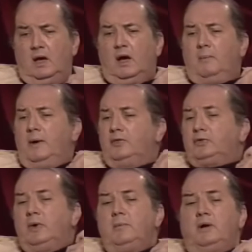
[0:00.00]
about
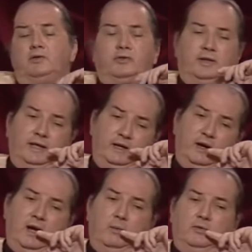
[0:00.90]
3 months
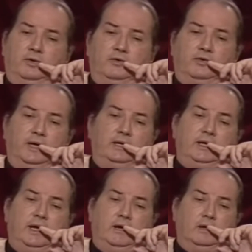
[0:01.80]
later, I was in San
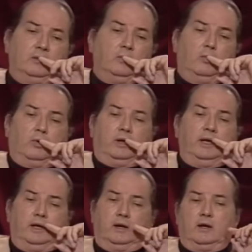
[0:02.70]
Diego
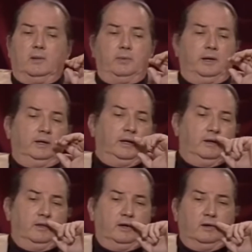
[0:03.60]
working at a company
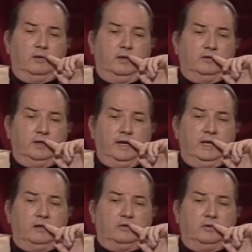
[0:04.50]
down there as an
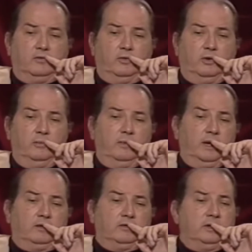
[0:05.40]
editor for a
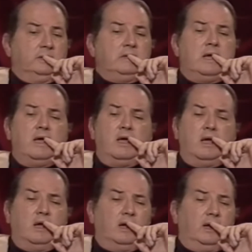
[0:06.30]
magazine.
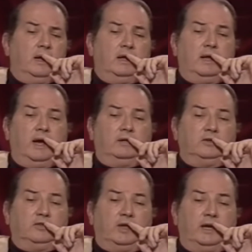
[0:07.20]
And I
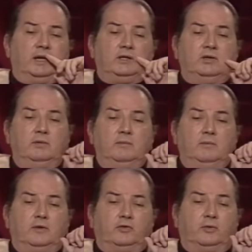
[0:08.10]
decided,
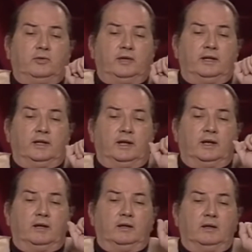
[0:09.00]
this was in
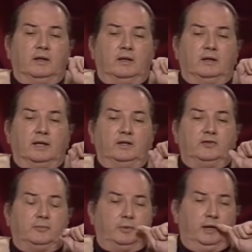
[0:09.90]
late
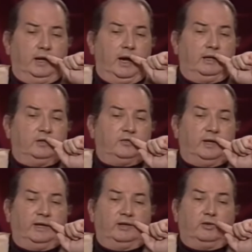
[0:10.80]
spring, I
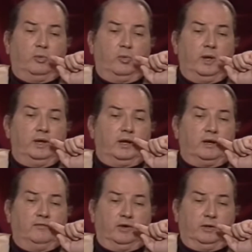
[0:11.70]
decided to rent a
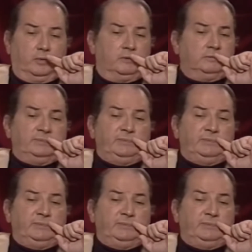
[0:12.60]
convertible